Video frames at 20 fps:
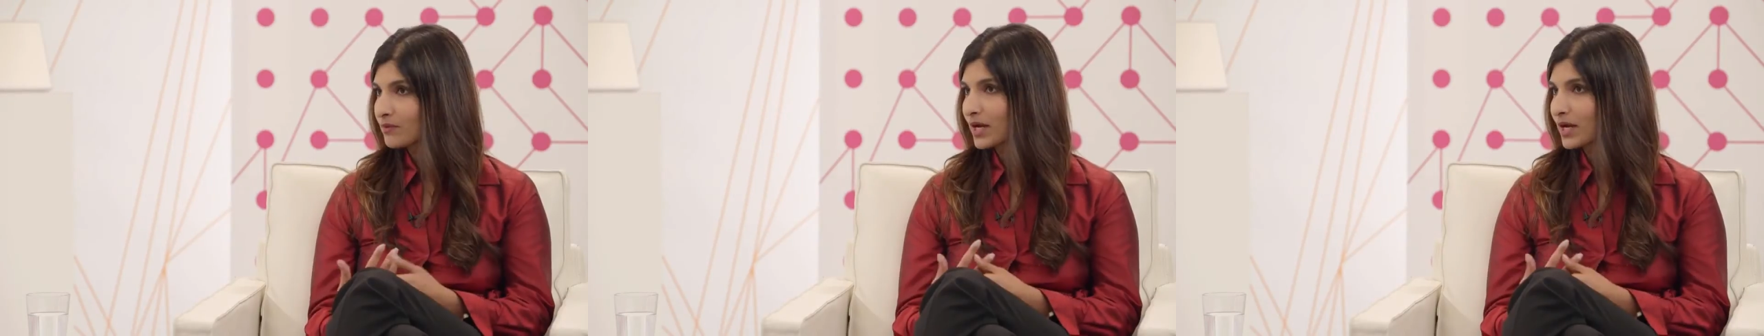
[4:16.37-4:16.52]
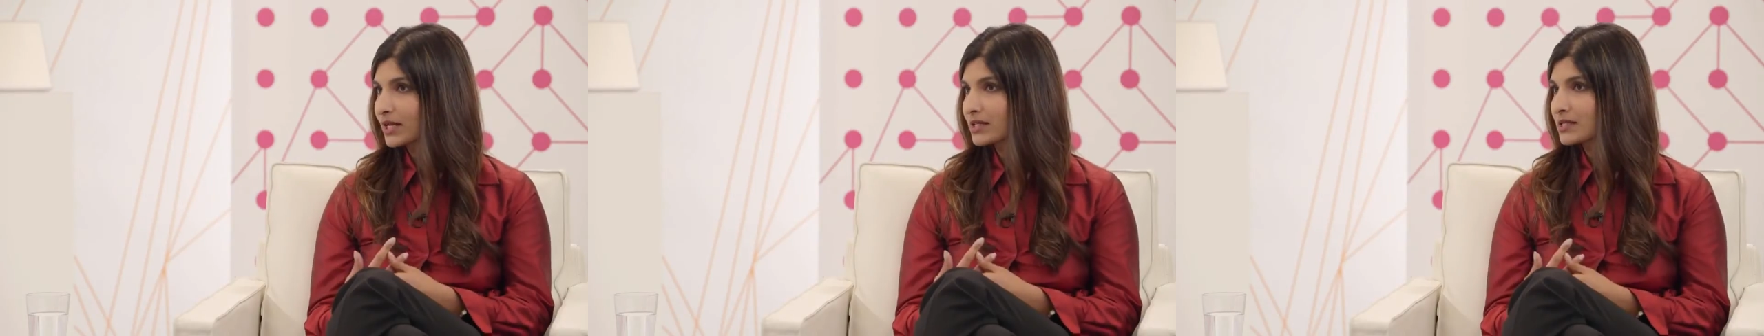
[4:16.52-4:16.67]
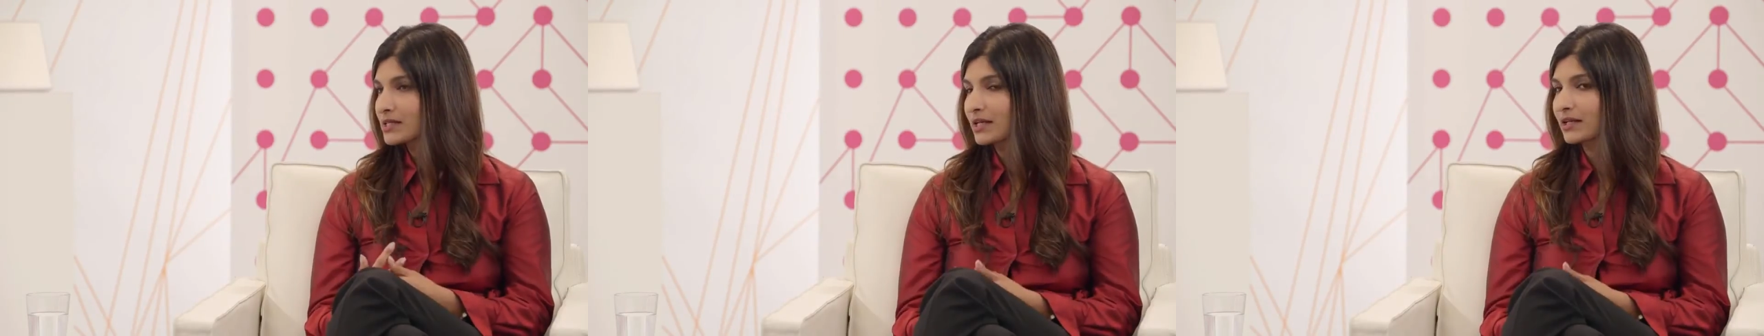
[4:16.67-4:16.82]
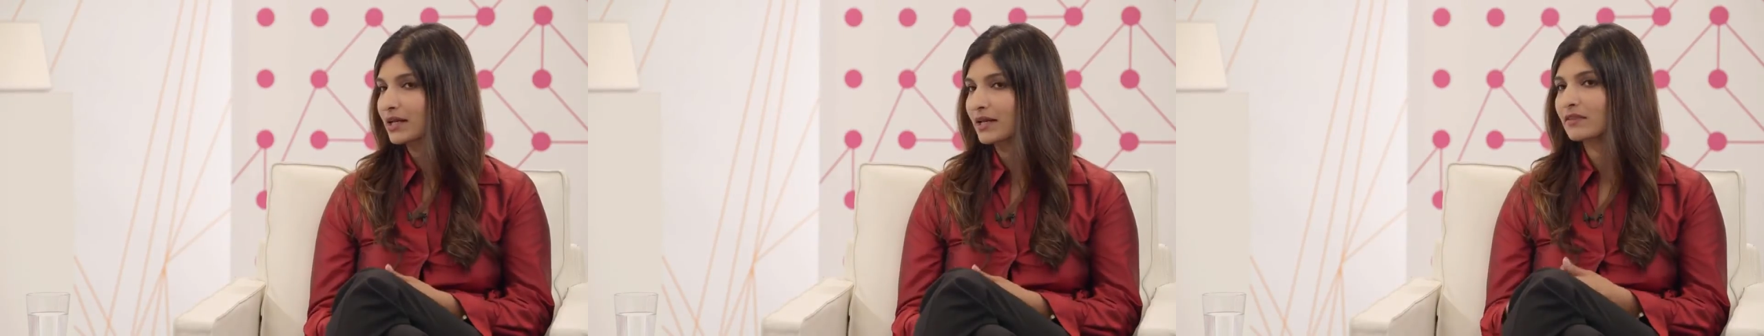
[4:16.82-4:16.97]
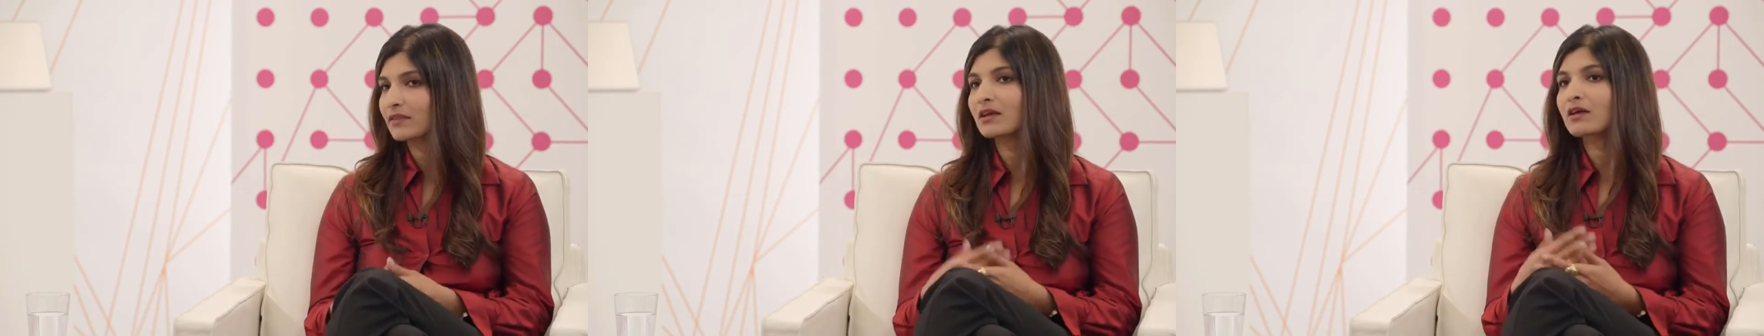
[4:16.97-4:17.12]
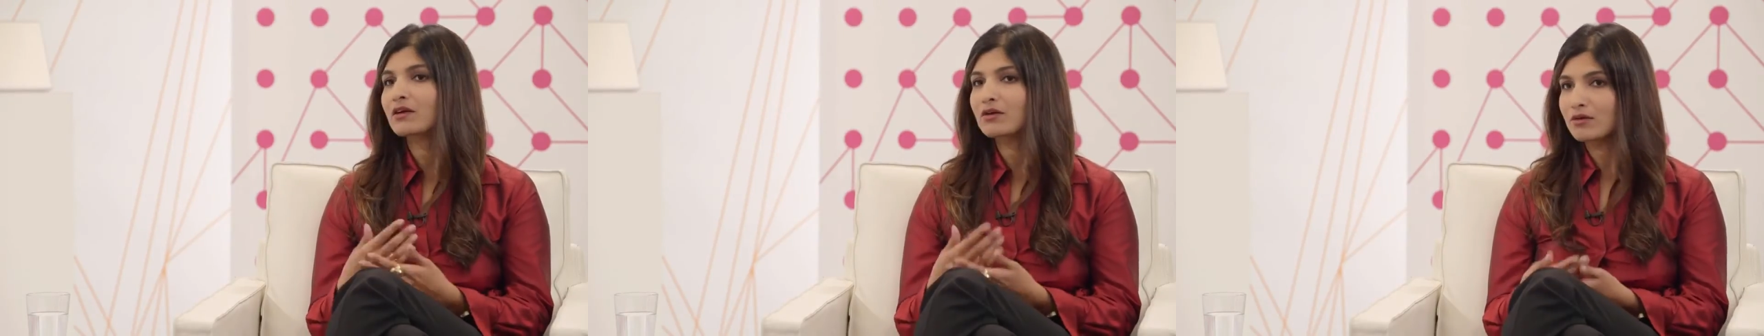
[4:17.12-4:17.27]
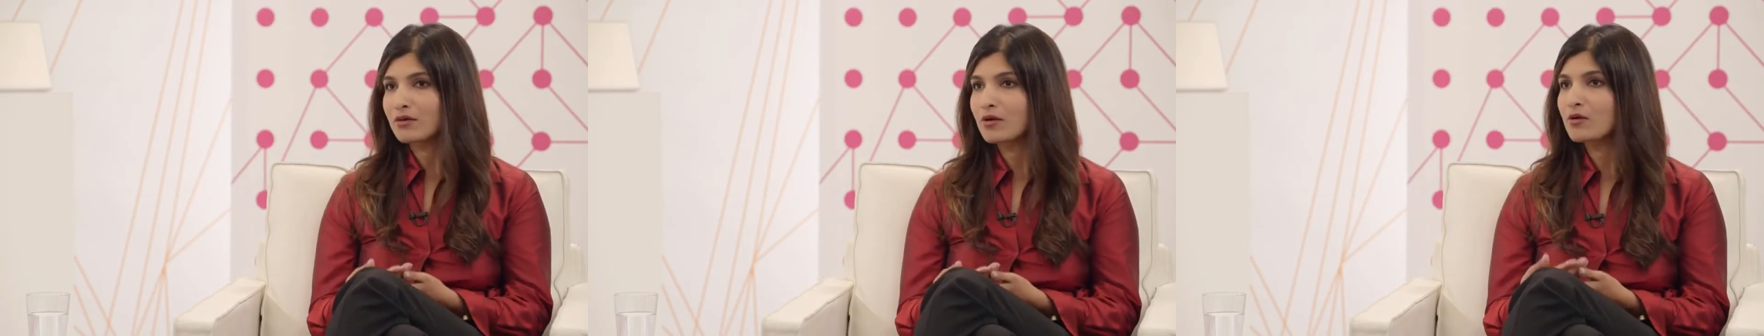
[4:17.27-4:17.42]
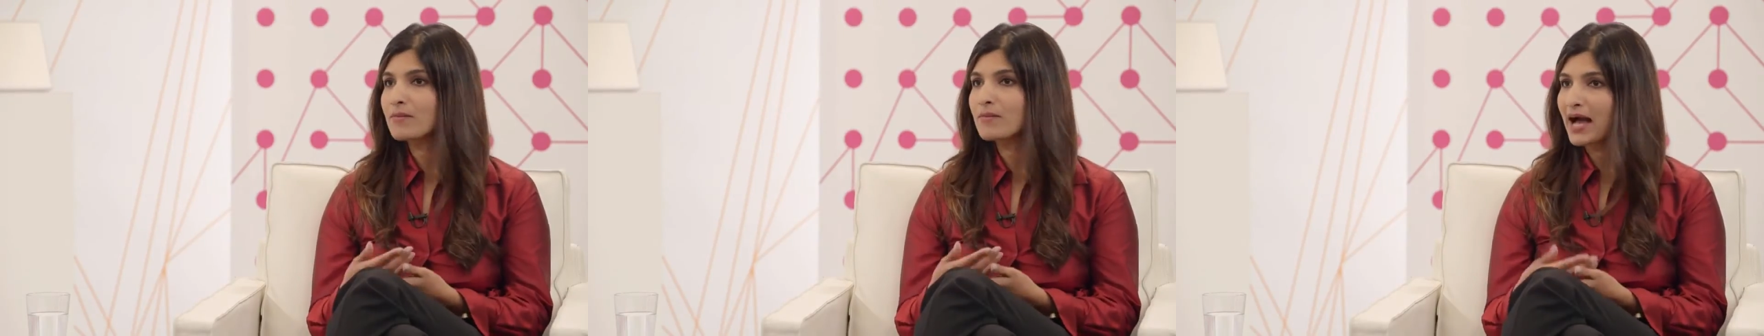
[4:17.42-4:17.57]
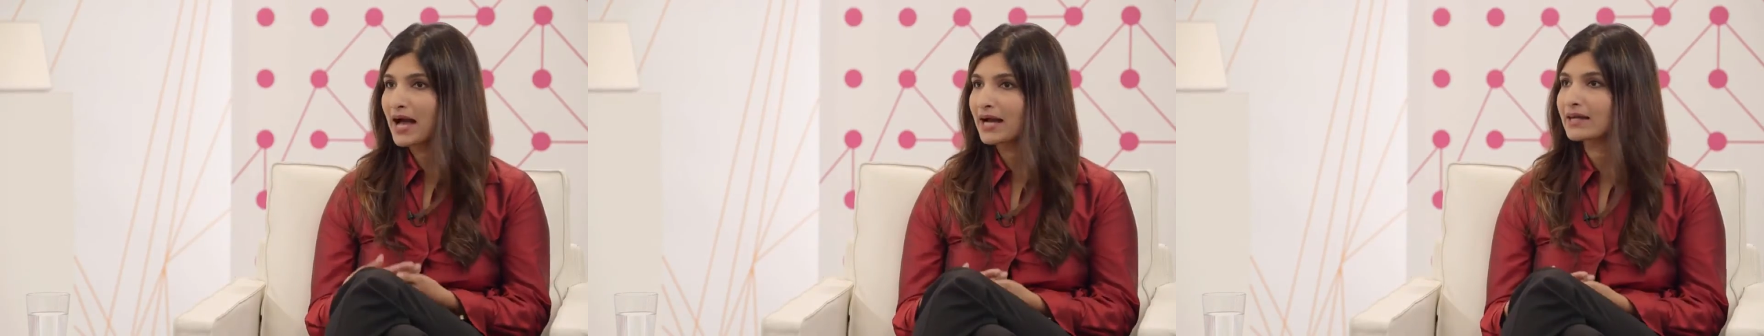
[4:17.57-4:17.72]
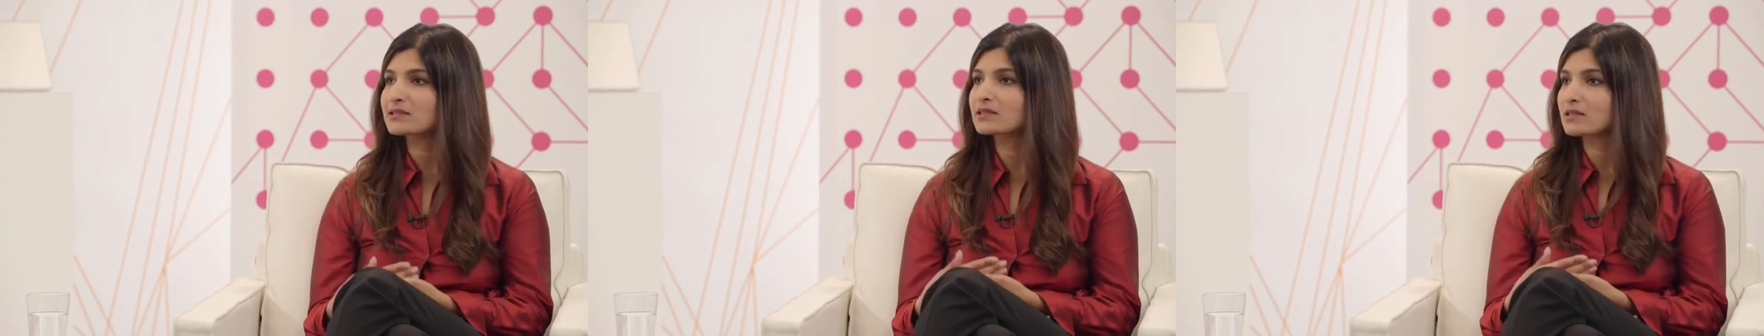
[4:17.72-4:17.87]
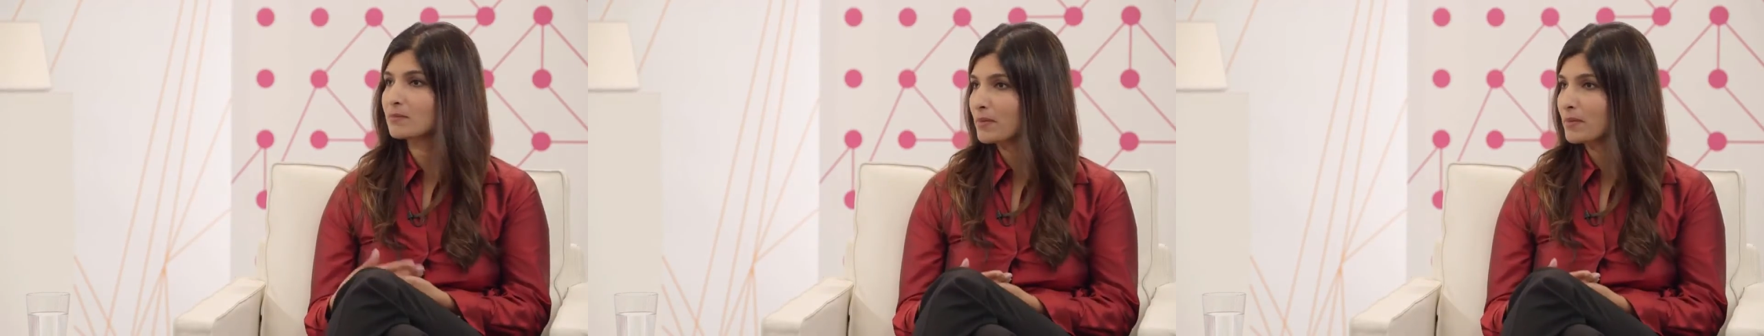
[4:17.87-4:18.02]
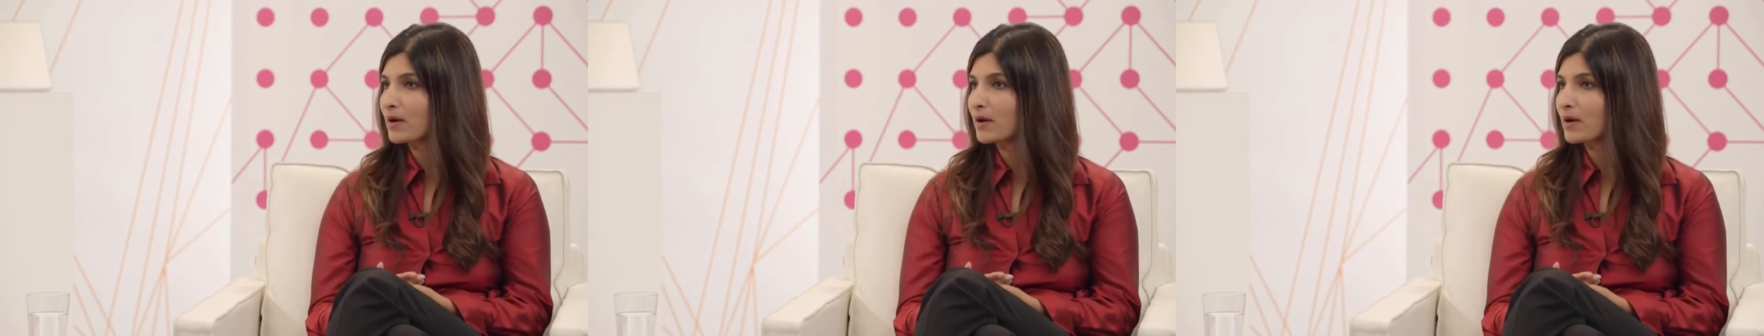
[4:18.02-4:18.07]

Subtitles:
right, and I think Chrome has the